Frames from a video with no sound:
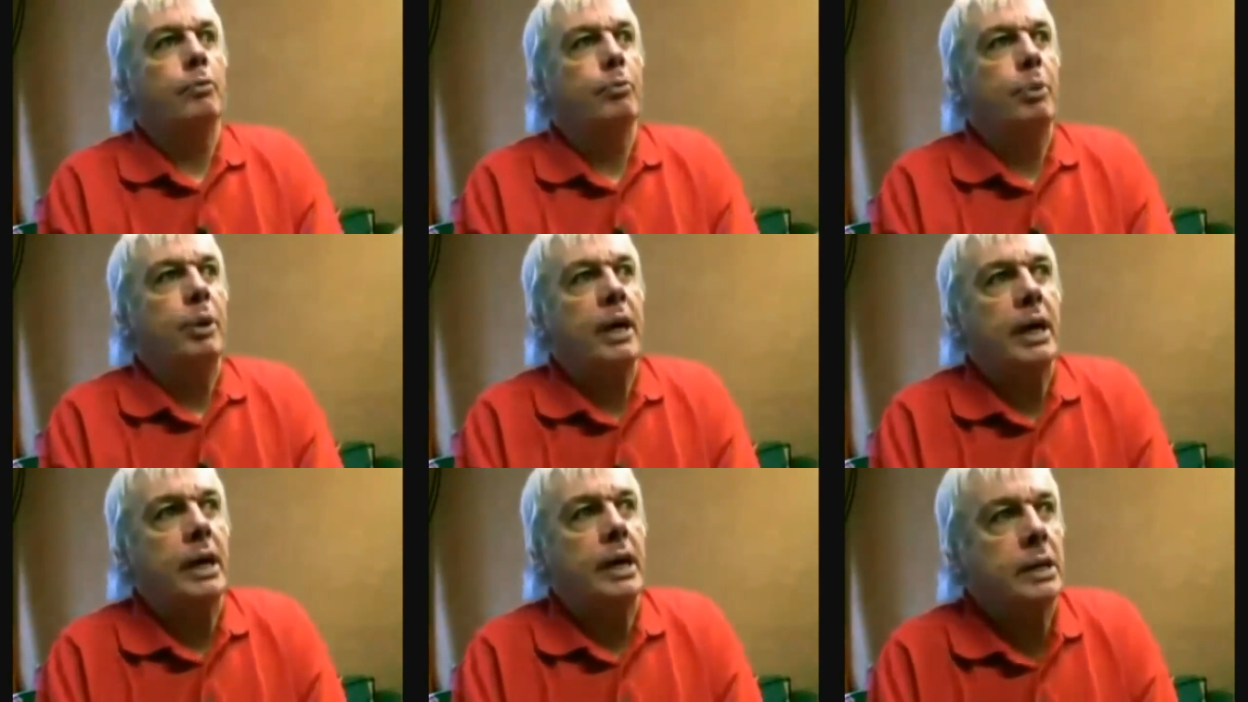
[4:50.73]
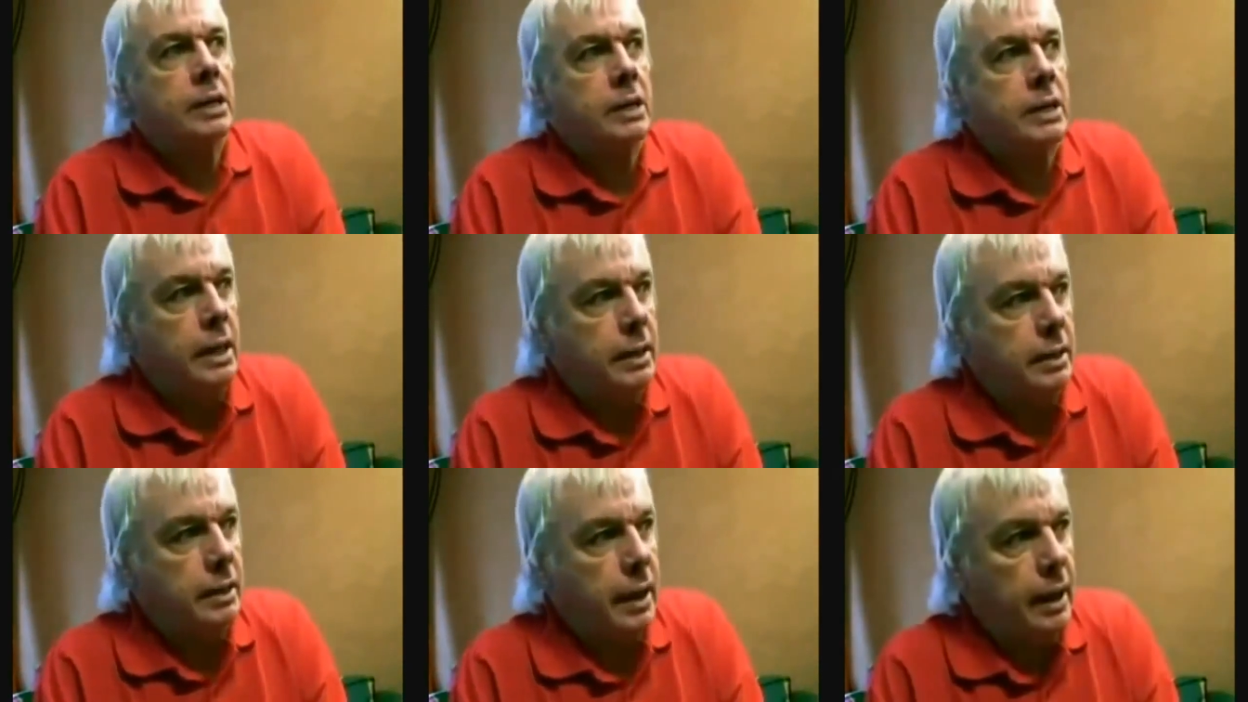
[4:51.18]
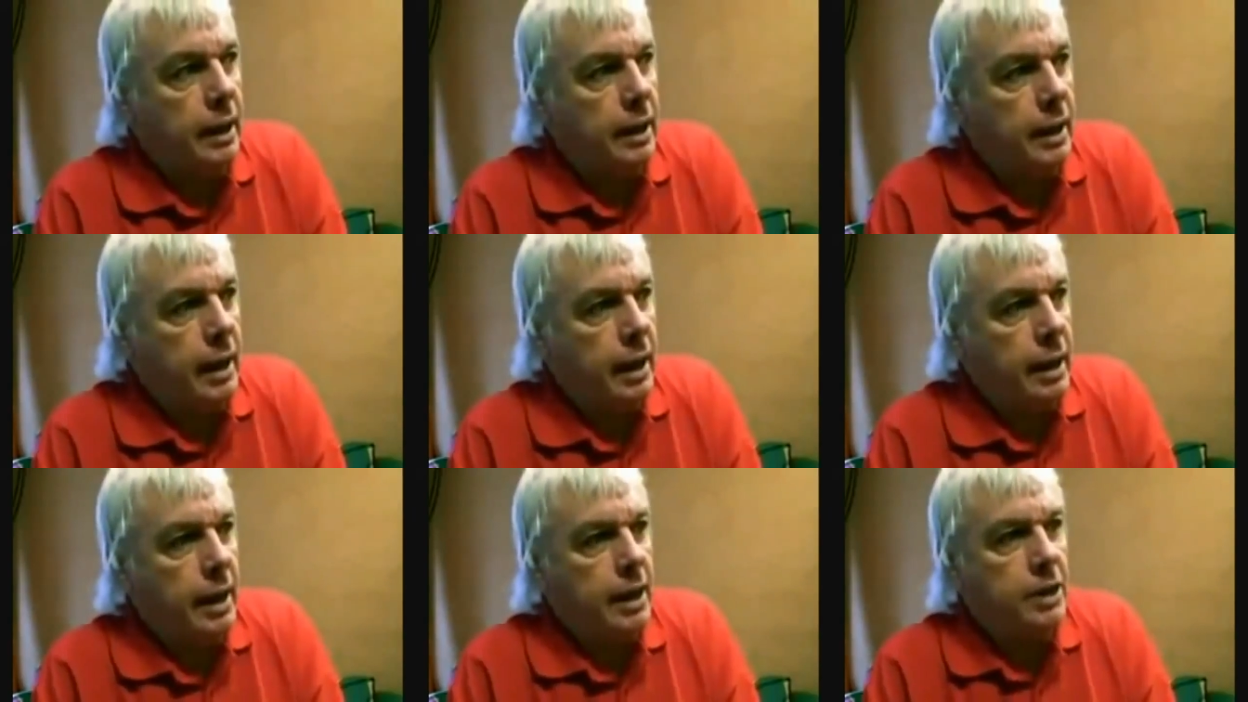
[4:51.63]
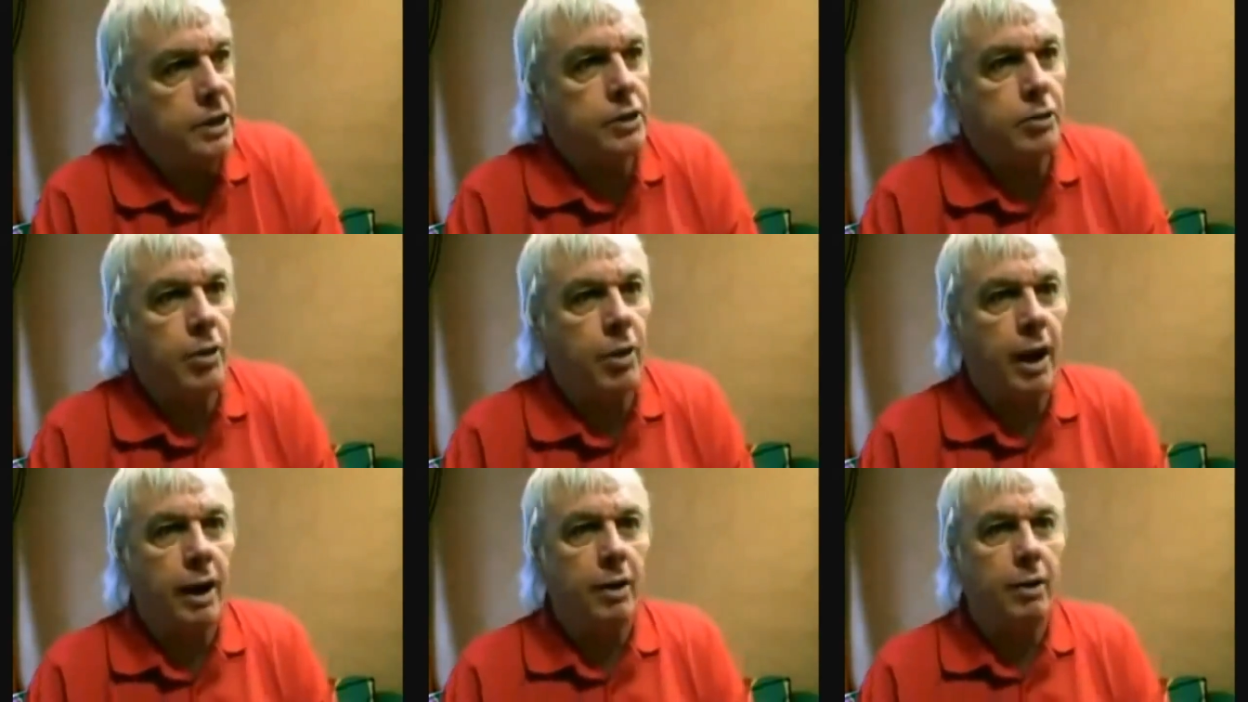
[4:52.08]
of peace in, in, in
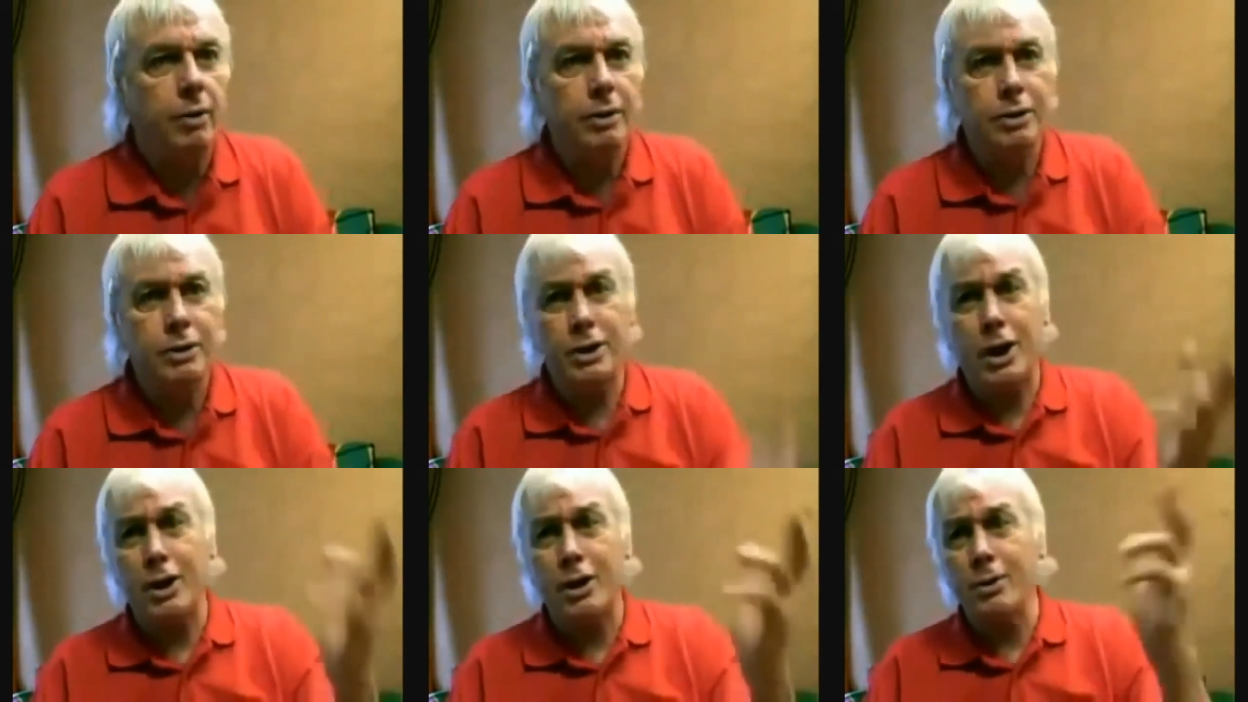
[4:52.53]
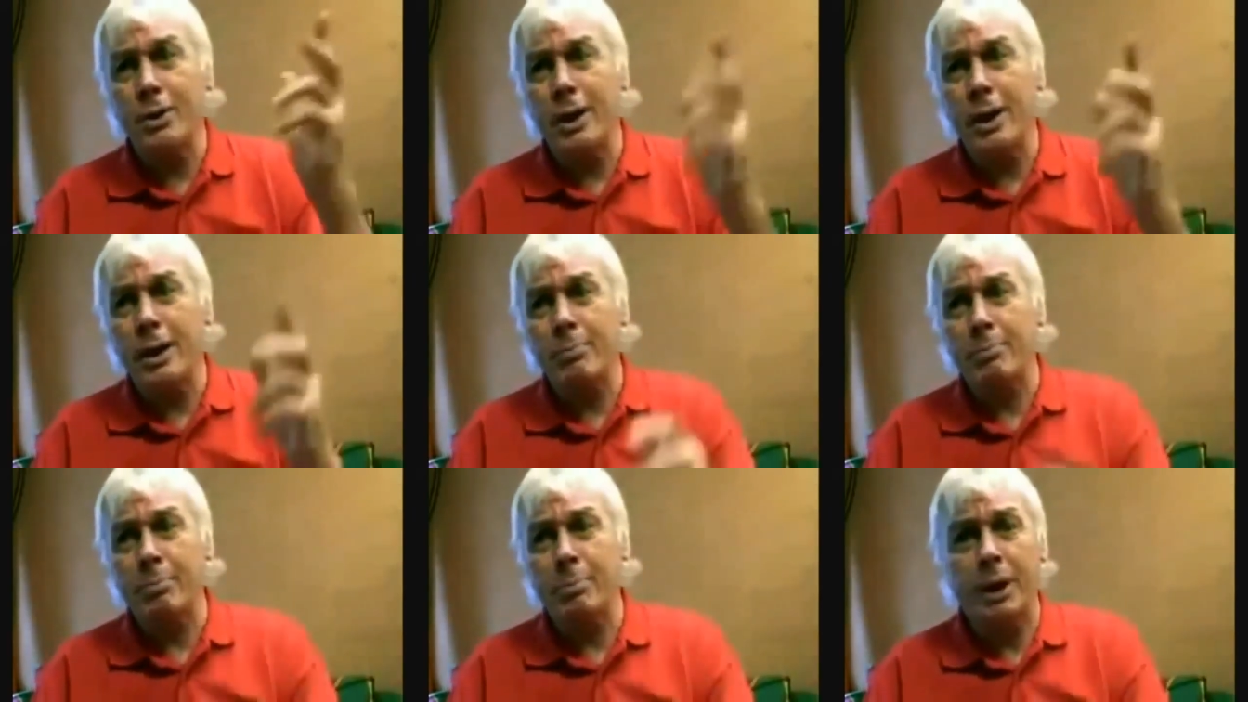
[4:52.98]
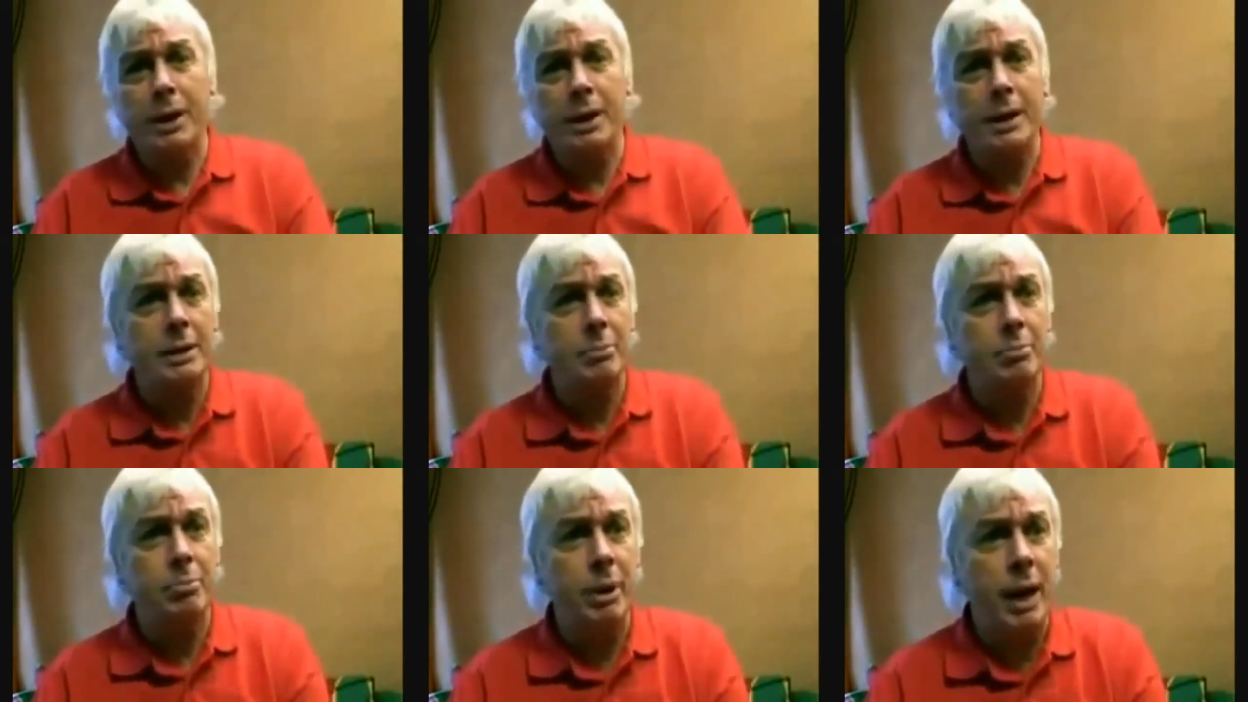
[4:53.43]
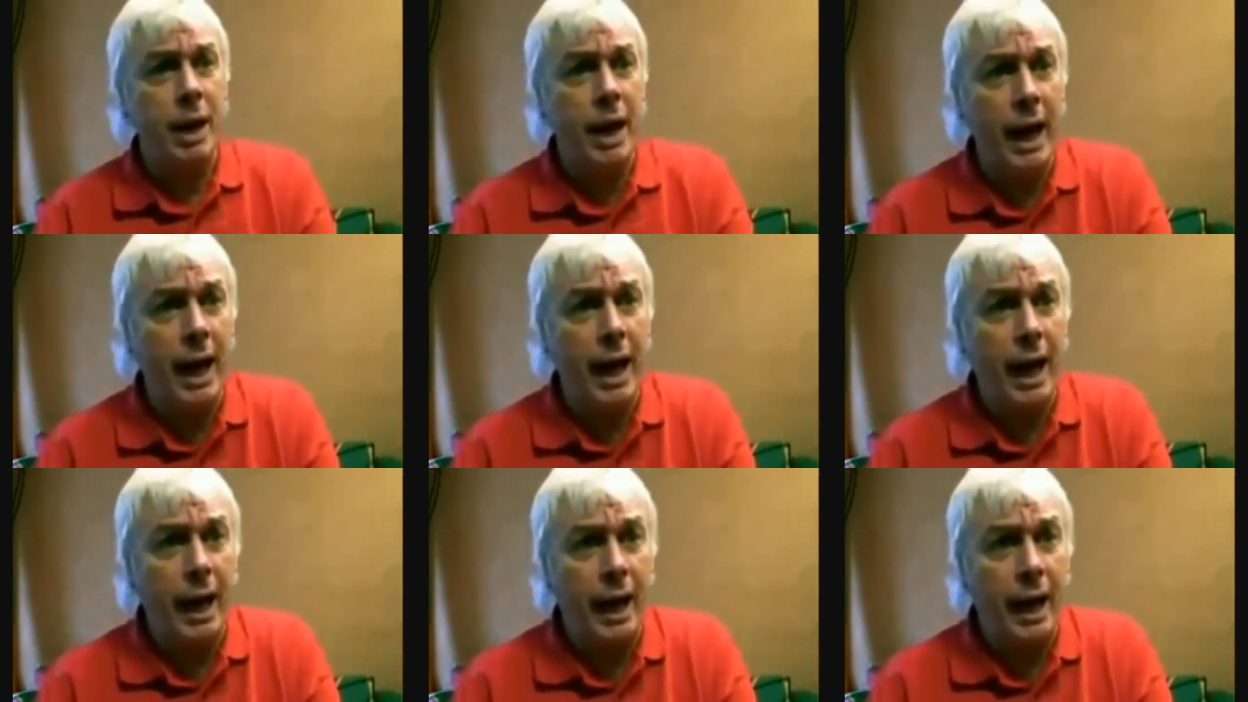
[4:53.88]
Israel, Tony Buddy
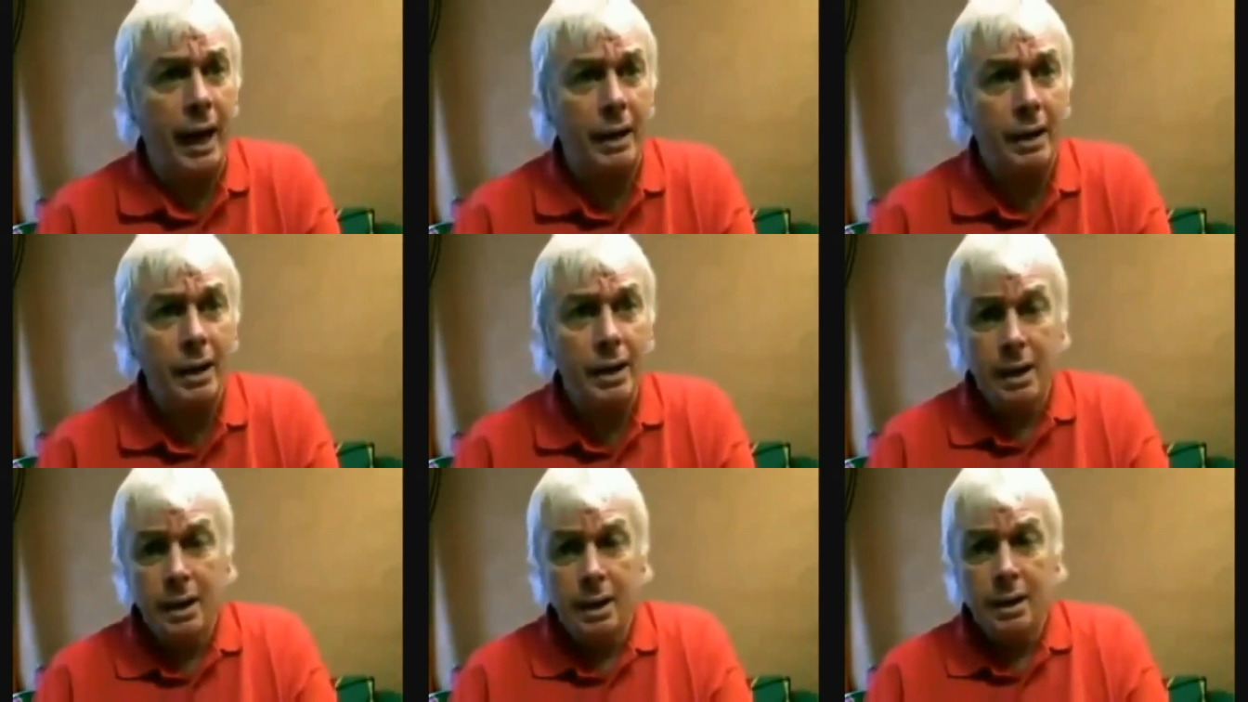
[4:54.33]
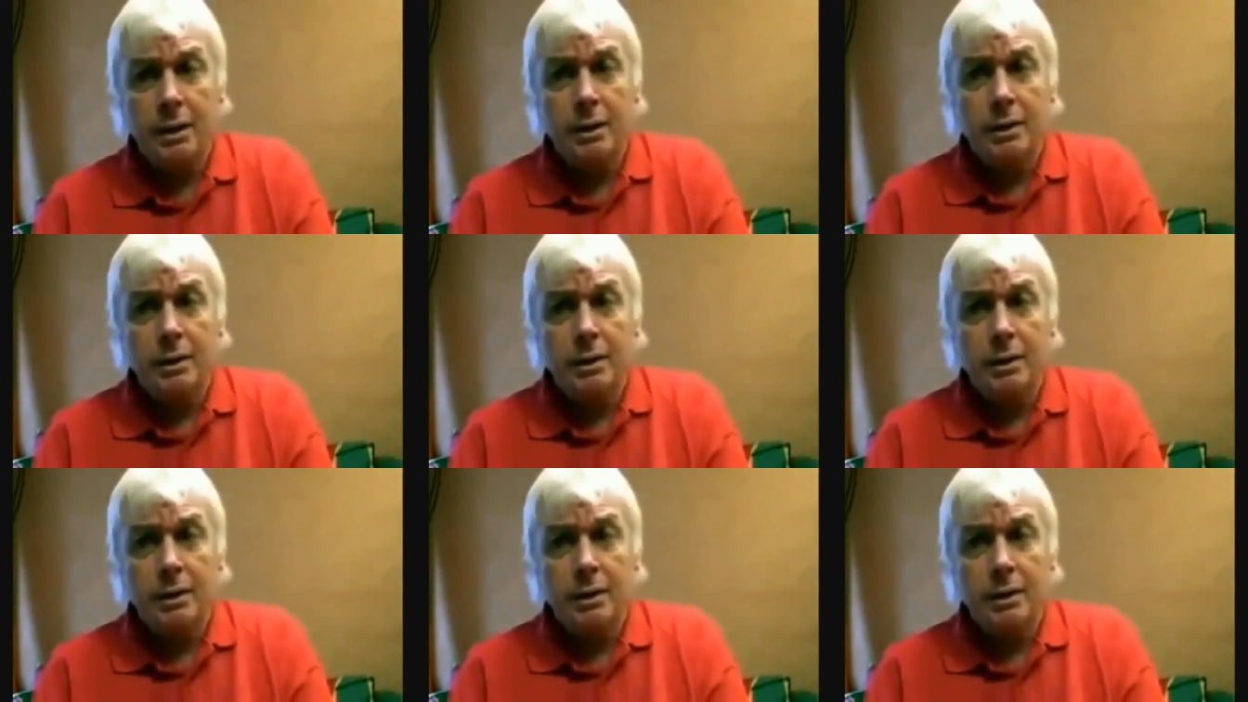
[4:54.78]
Blair.